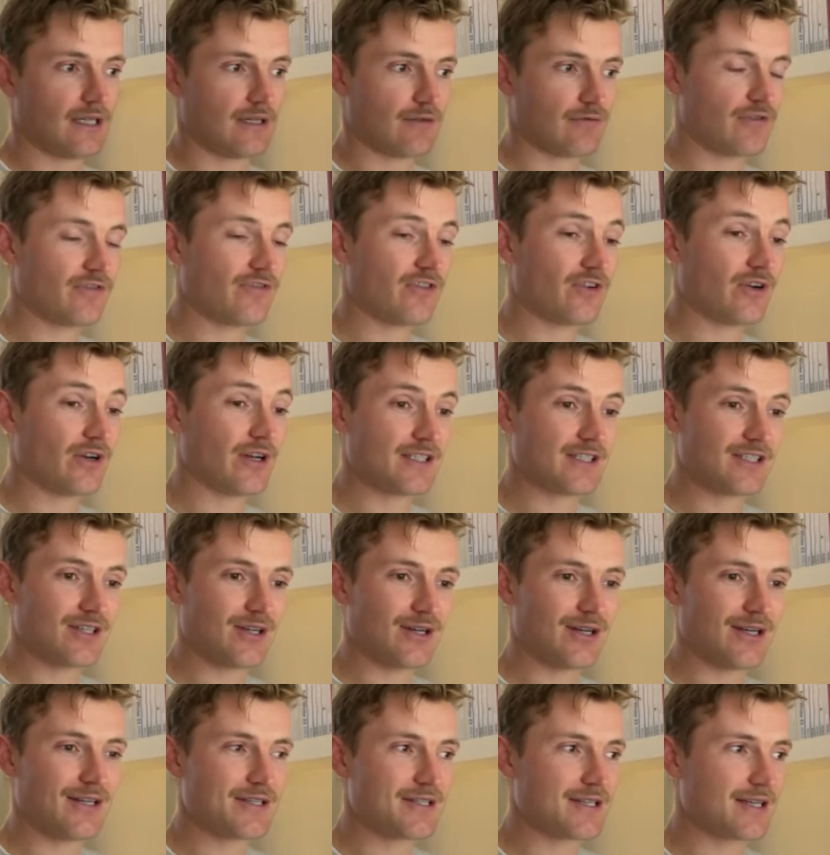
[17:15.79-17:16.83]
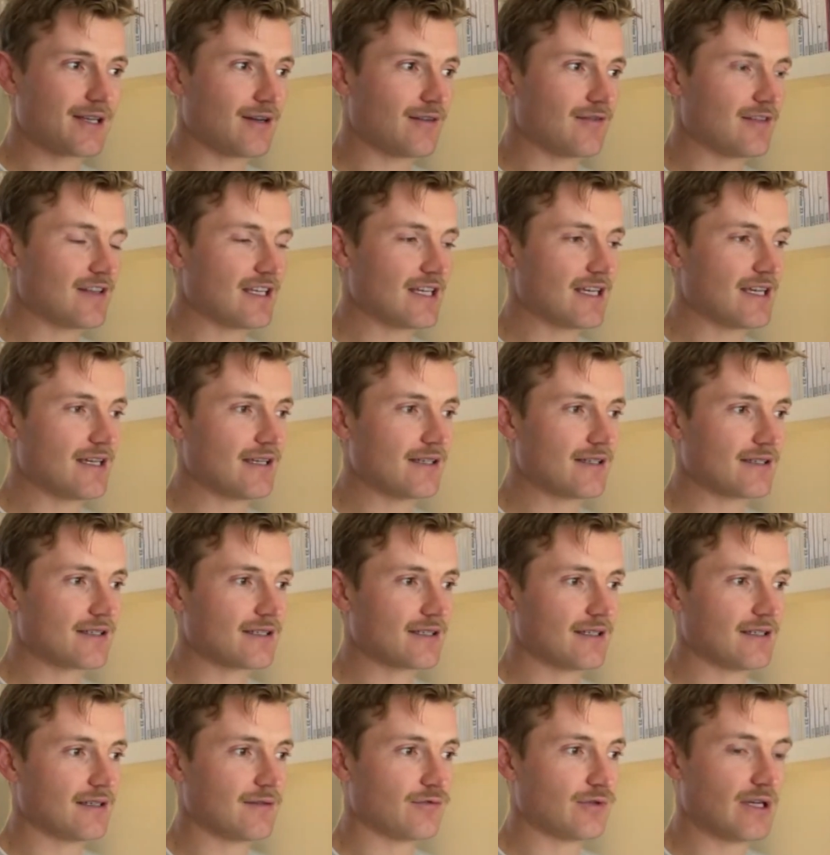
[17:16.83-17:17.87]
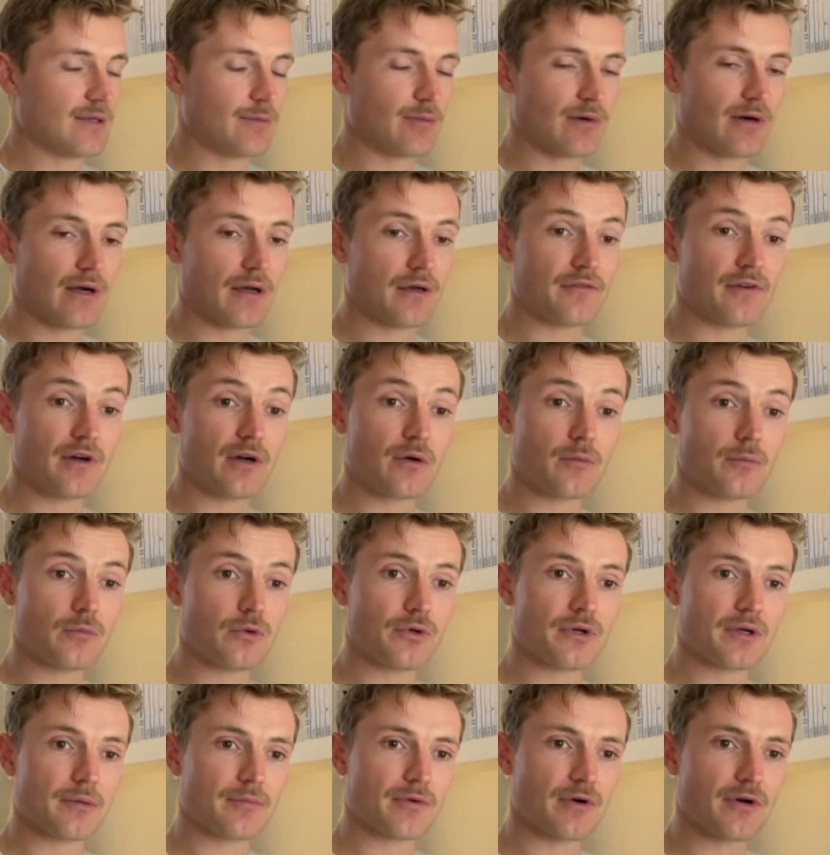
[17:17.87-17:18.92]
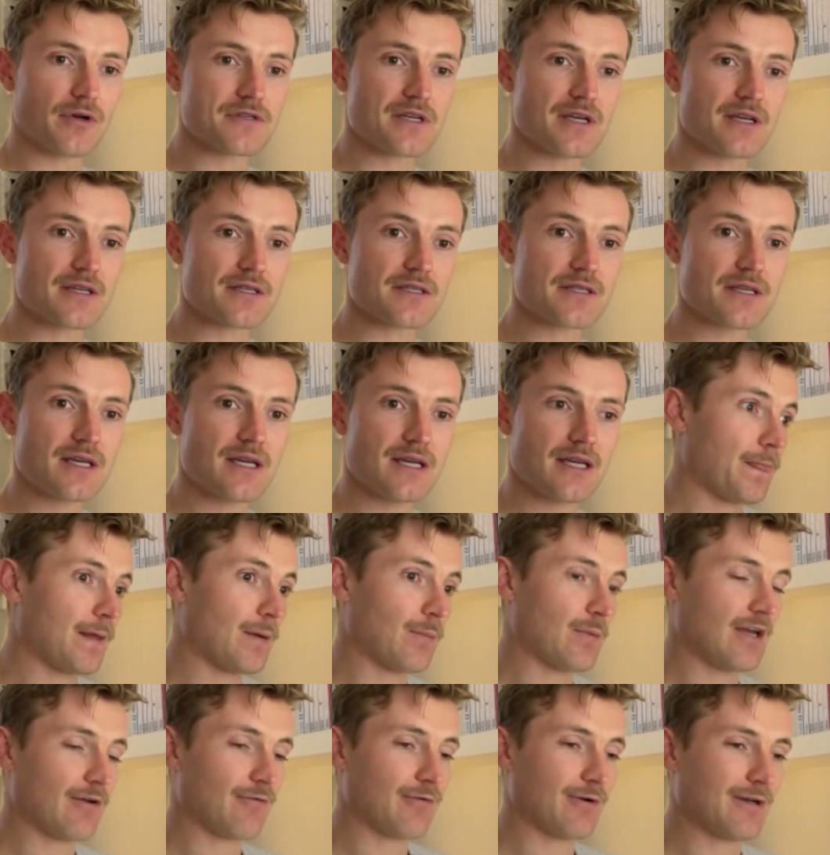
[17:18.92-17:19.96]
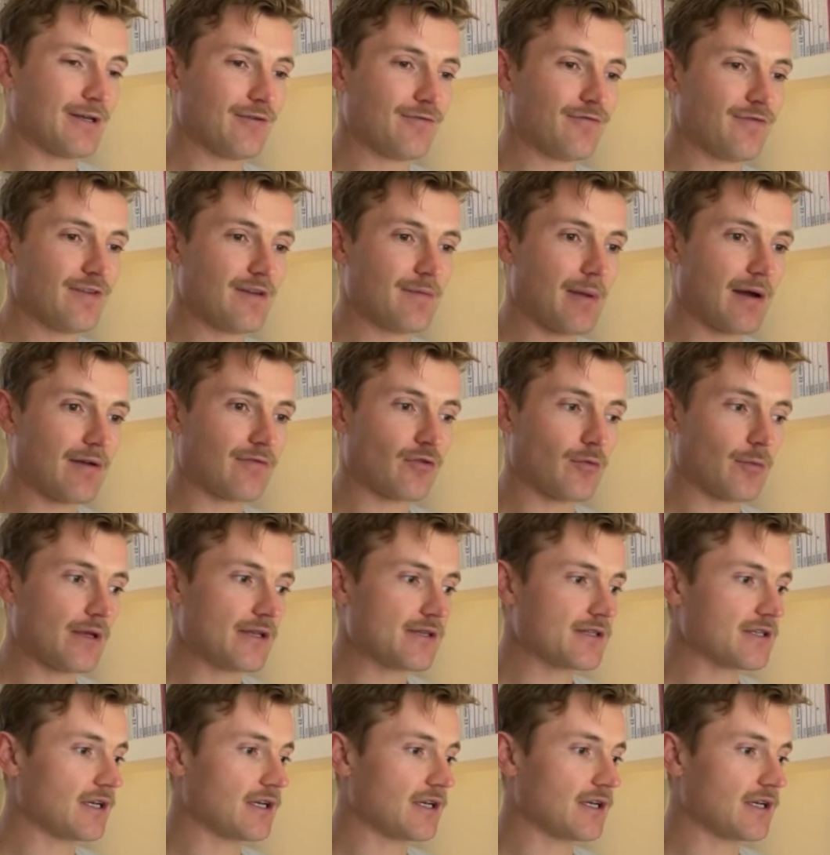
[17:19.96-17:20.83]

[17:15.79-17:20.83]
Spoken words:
refined tirelessly over the years, and I'm really proud of our onboarding process, and we get really good feedback from it.